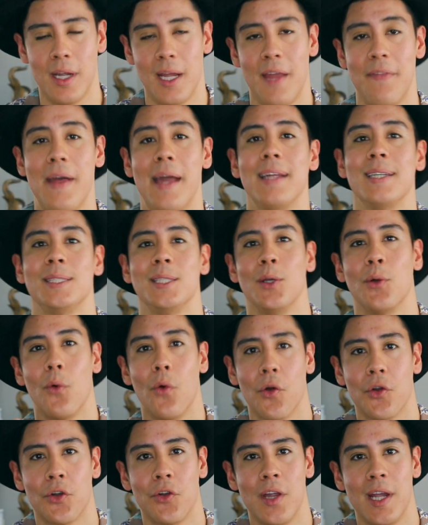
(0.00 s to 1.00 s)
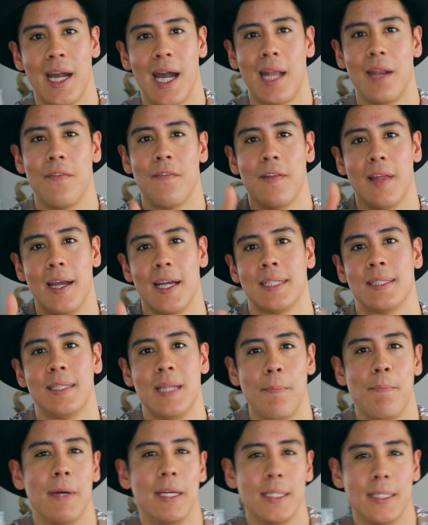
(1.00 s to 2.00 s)
And that is the order and kind of like
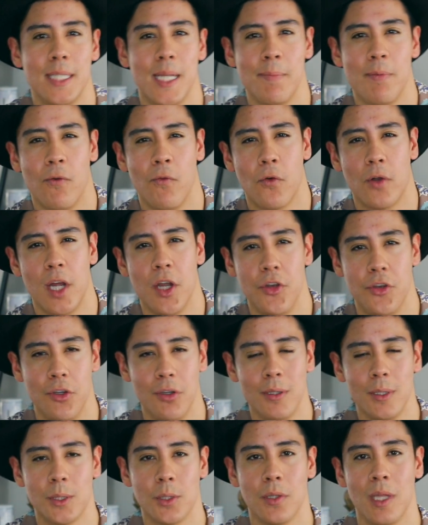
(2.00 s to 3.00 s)
step-by-step of what I do. So